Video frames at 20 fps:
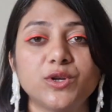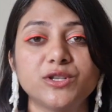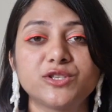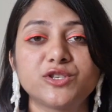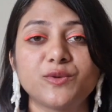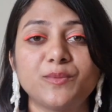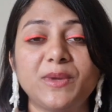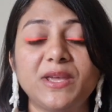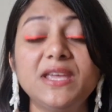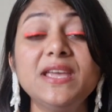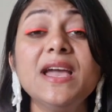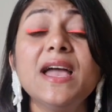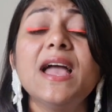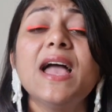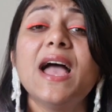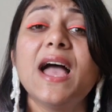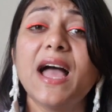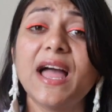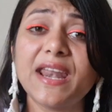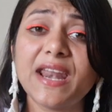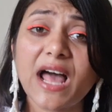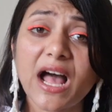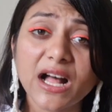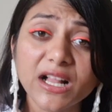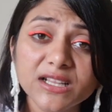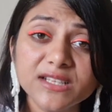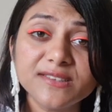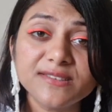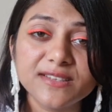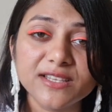world to me, and
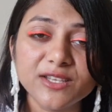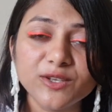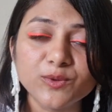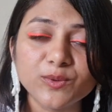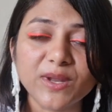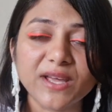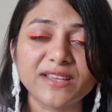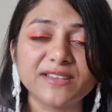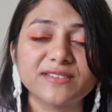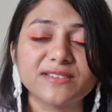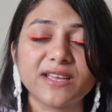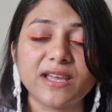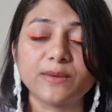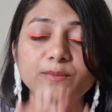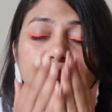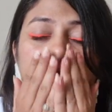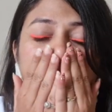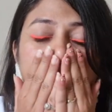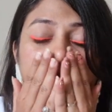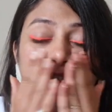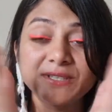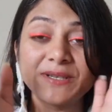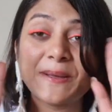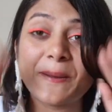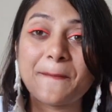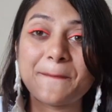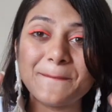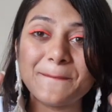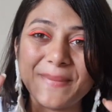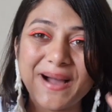I'll see you next time.
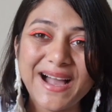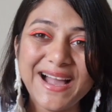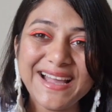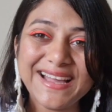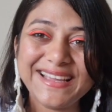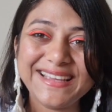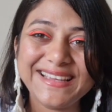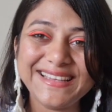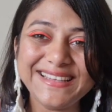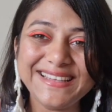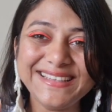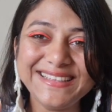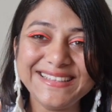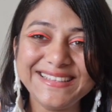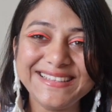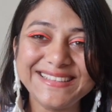Bye.